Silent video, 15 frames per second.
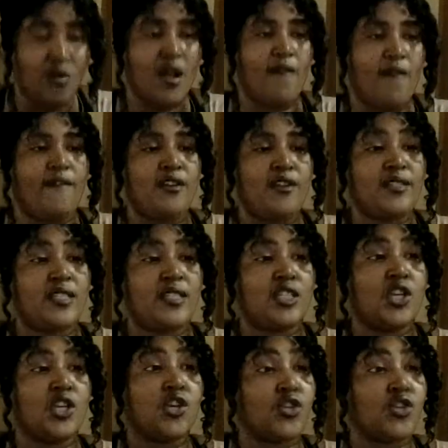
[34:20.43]
Versus
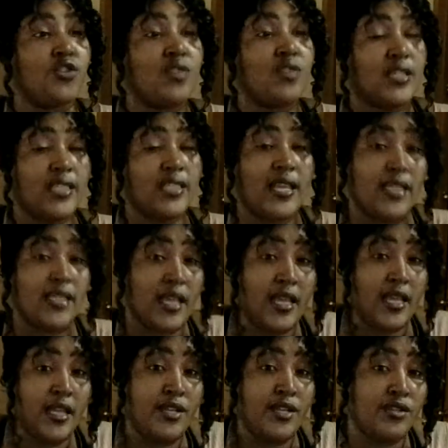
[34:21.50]
you could take that
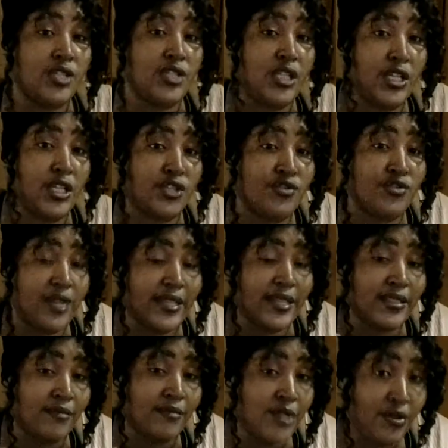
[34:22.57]
energy and
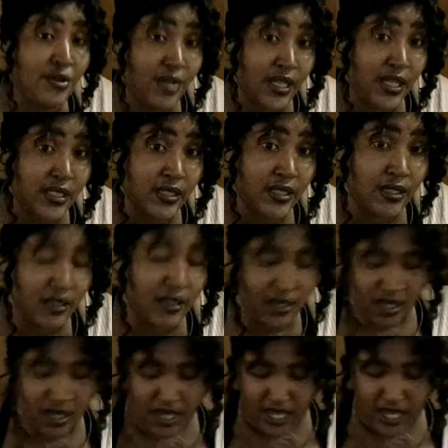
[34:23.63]
transmute it
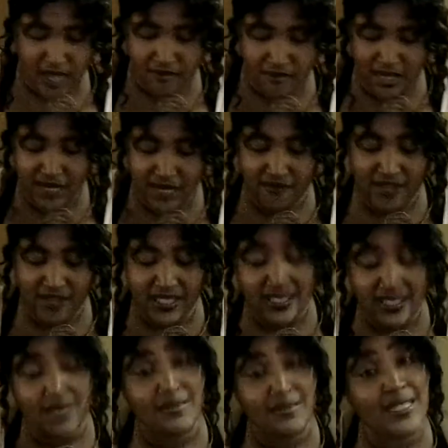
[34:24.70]
and manifest
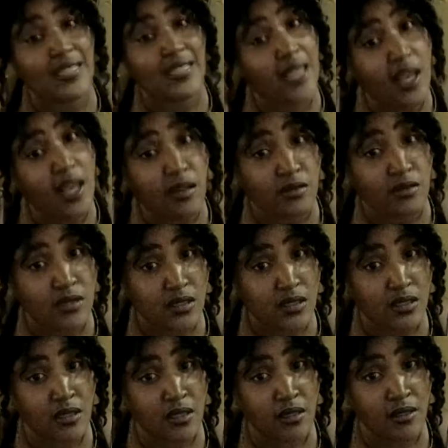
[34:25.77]
something
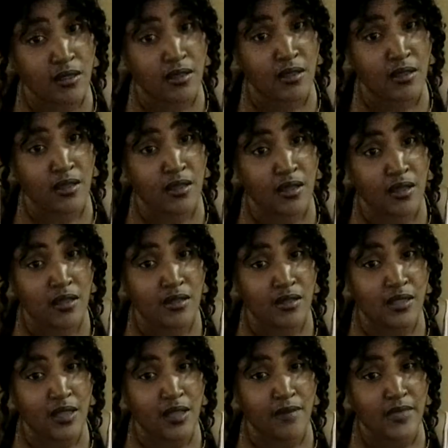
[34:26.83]
else. You
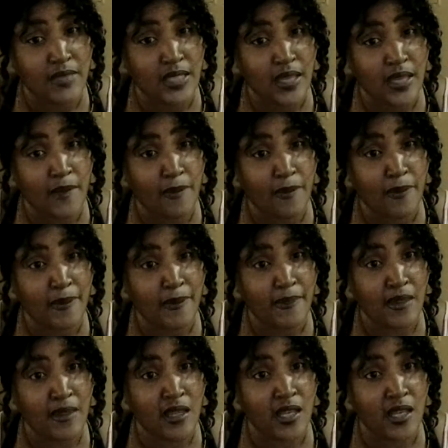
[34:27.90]
see what I'm saying?
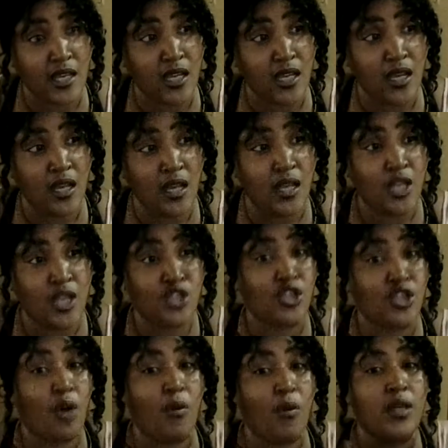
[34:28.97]

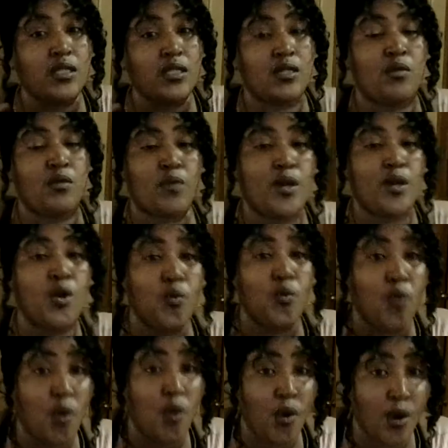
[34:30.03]
So what's the real
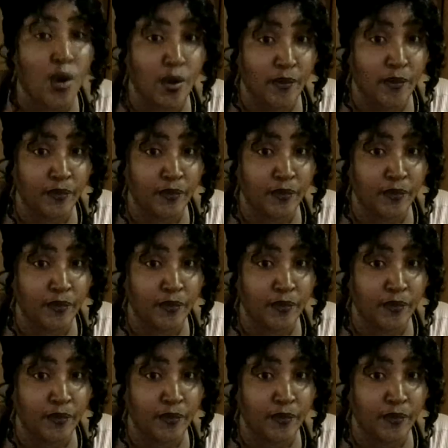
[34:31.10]
war?